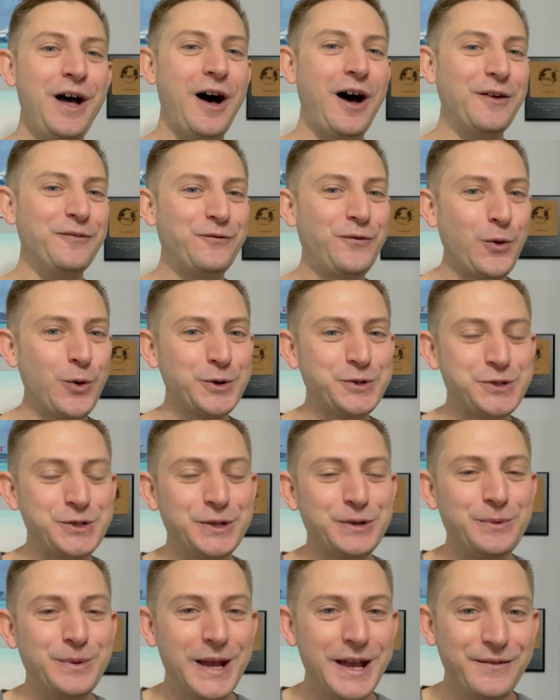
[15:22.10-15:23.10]

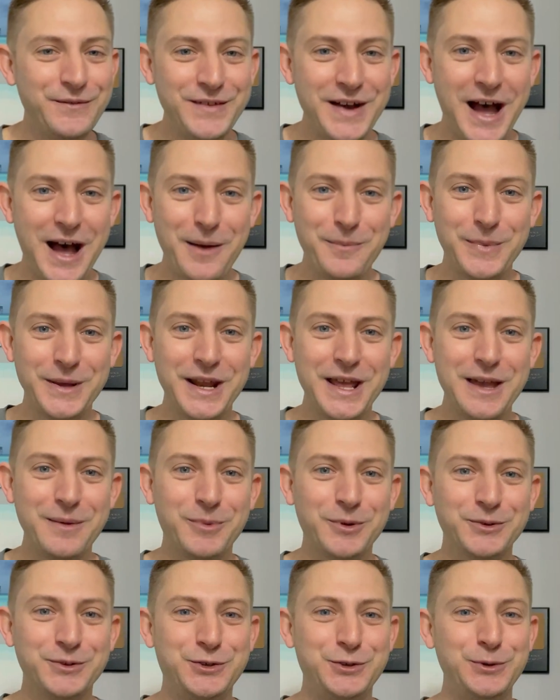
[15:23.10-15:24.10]
Unfortunately, we have not been
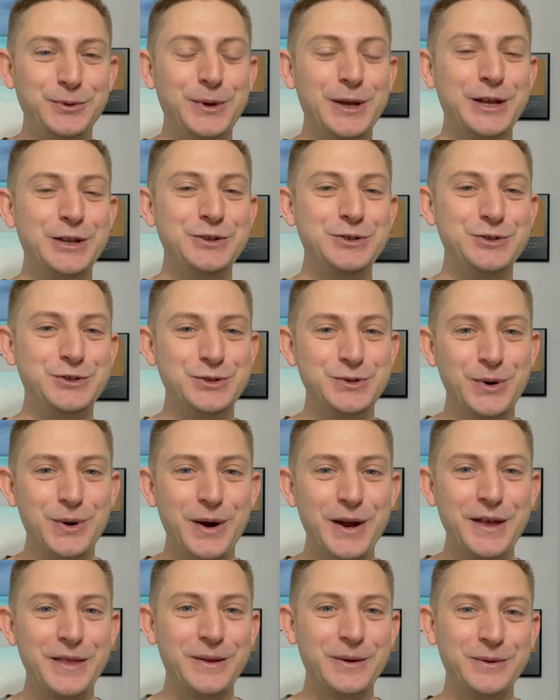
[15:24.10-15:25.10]
able to
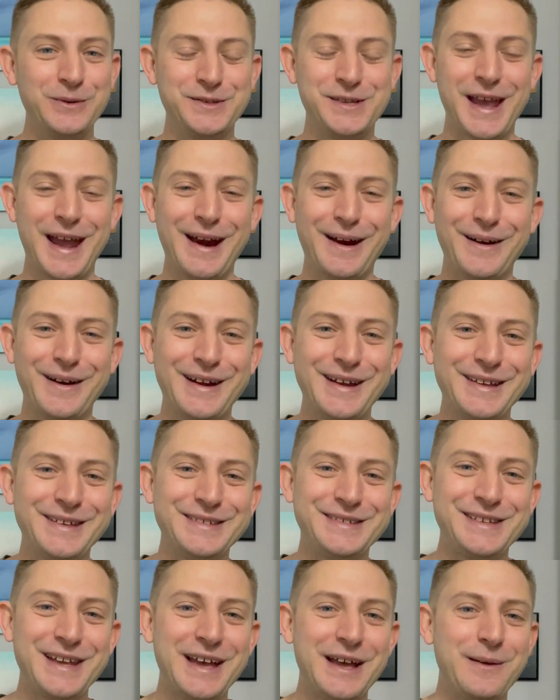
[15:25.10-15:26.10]
enjoy those
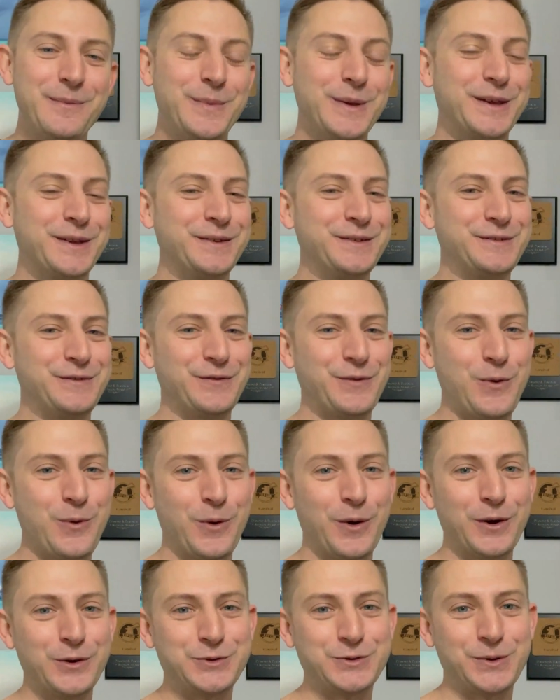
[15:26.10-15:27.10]
areas yet because, of
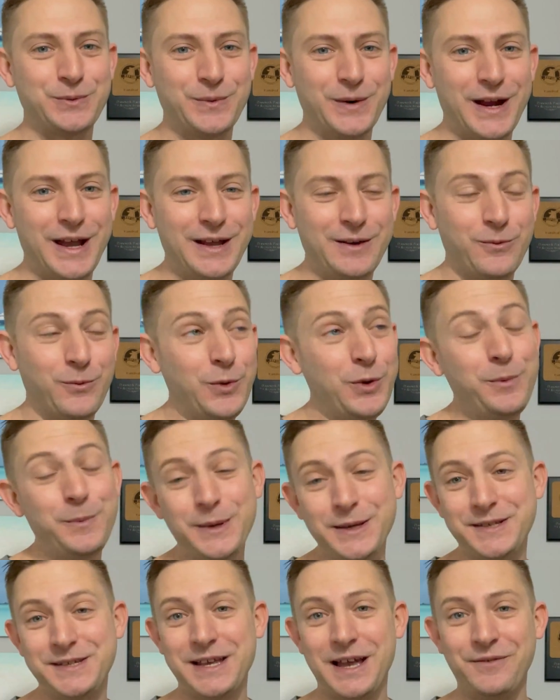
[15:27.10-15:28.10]
course, Rhett will
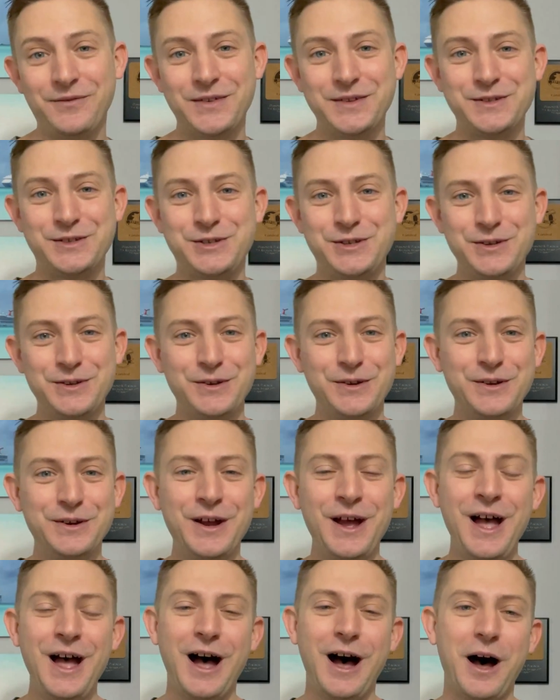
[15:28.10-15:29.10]
be 7
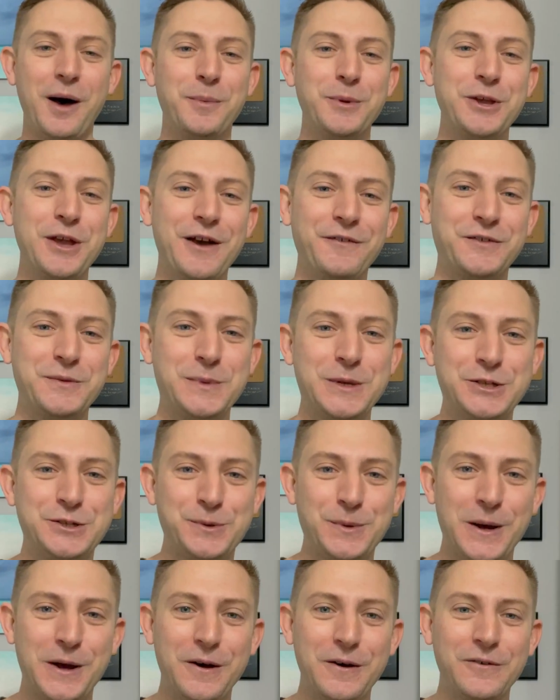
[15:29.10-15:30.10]
soon, but you have to be
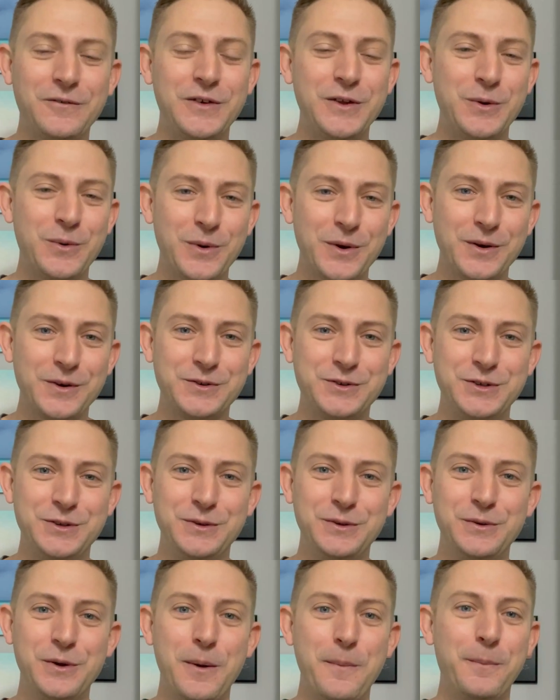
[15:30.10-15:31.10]
12 in order
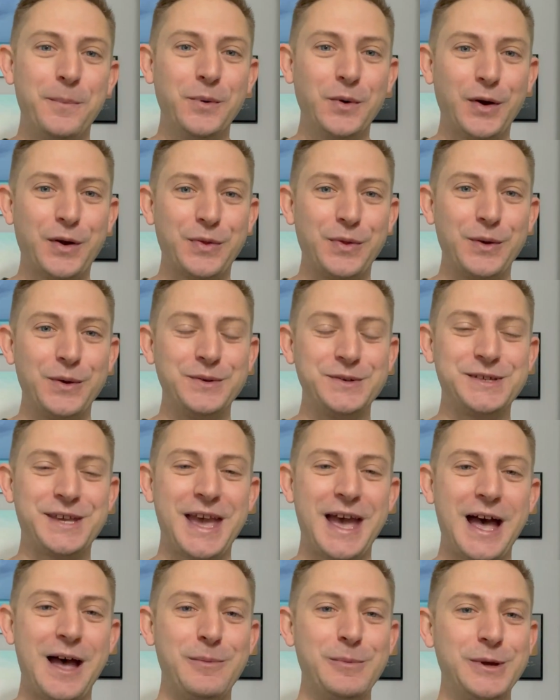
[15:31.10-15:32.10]
to book those
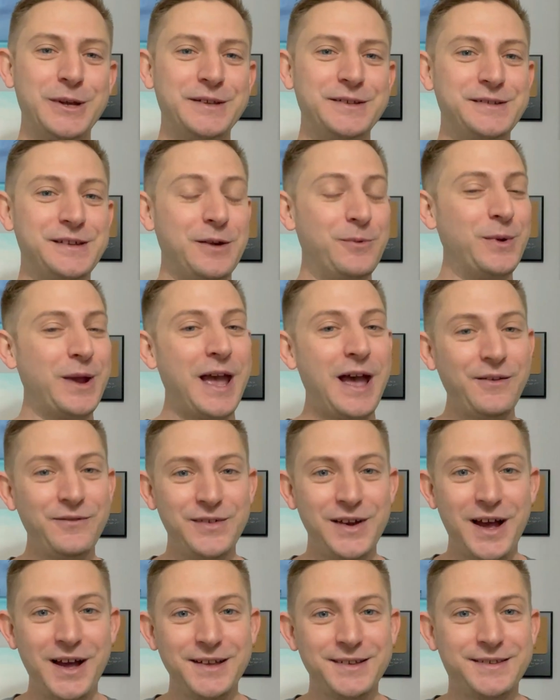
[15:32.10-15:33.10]
cabins, and we have
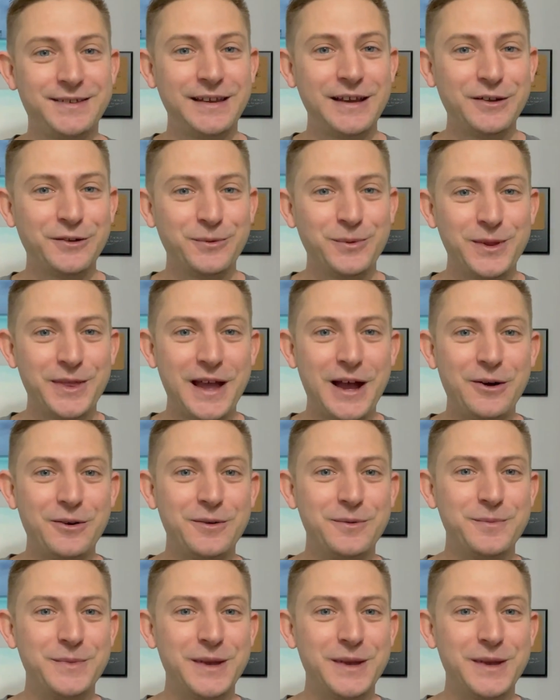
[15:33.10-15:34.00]
not sailed without them